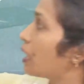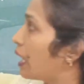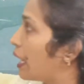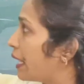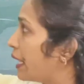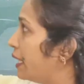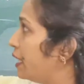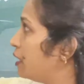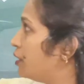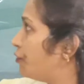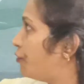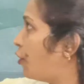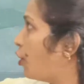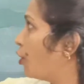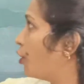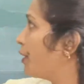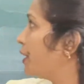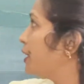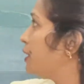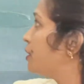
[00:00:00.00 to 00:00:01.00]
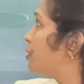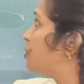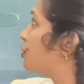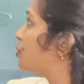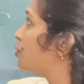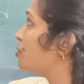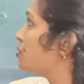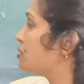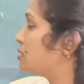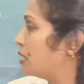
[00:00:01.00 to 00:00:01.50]
current following
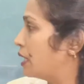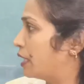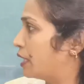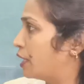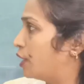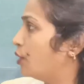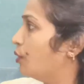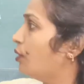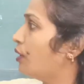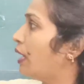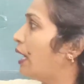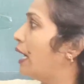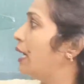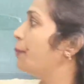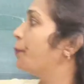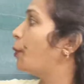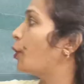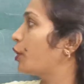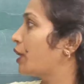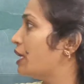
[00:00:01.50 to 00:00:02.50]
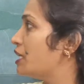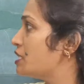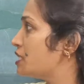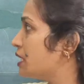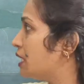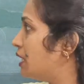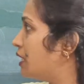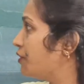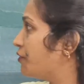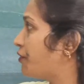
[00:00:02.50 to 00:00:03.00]
through circuit and
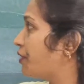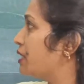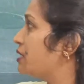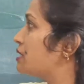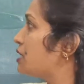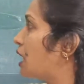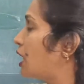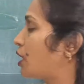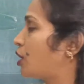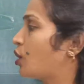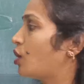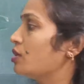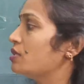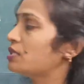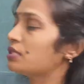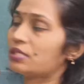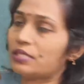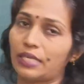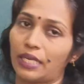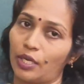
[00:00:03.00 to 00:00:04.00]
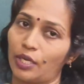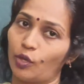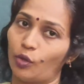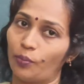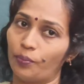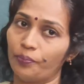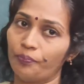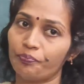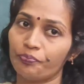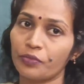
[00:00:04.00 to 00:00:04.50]
potential difference across 10
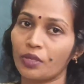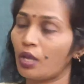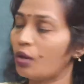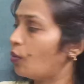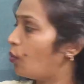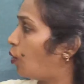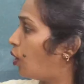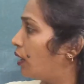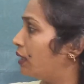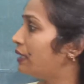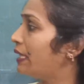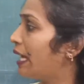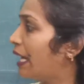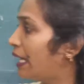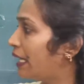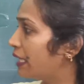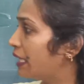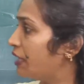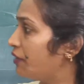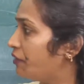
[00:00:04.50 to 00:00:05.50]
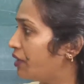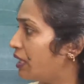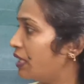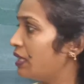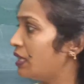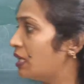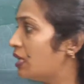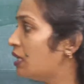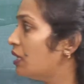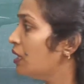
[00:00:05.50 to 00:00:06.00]
ohm. What they had given
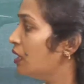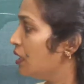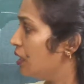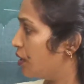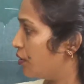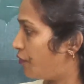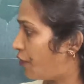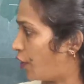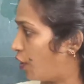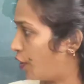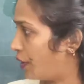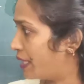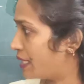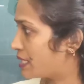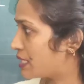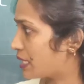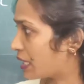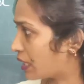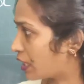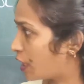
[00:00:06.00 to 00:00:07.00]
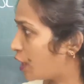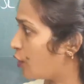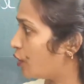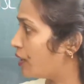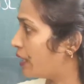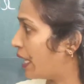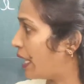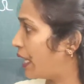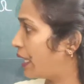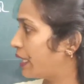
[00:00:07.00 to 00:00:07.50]
in the following
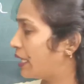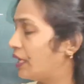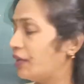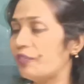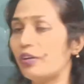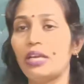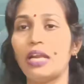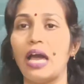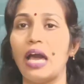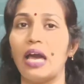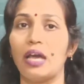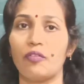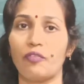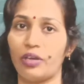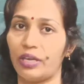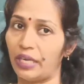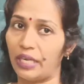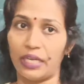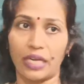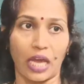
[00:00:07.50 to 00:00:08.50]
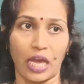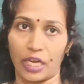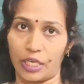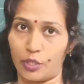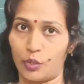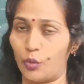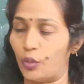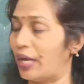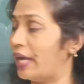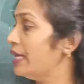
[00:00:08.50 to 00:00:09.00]
circuit, they had given R1 and
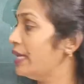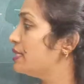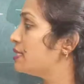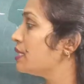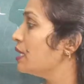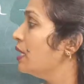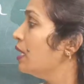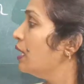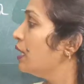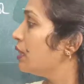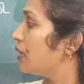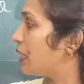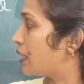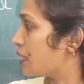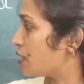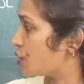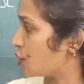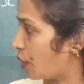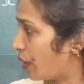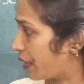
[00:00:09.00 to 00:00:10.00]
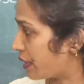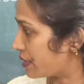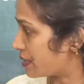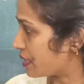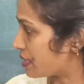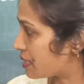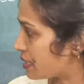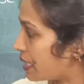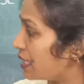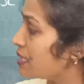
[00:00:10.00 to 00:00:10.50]
R2, guys. That is your
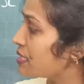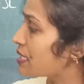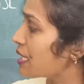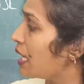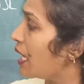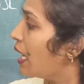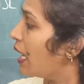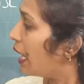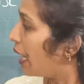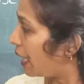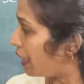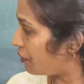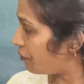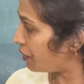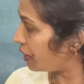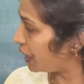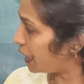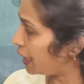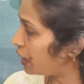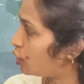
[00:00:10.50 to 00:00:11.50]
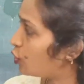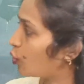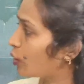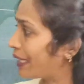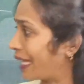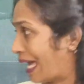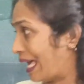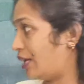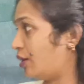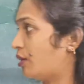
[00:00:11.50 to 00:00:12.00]
resistance. And we need to
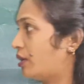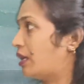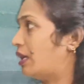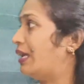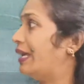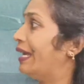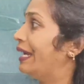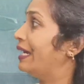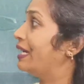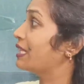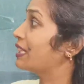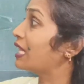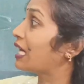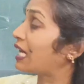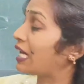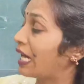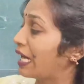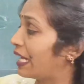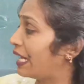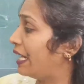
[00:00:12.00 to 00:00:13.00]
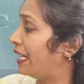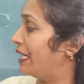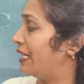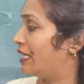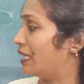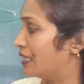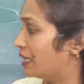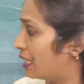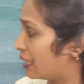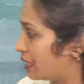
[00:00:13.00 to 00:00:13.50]
calculate the
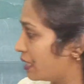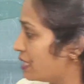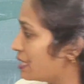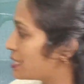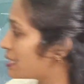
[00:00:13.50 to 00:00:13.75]
current. That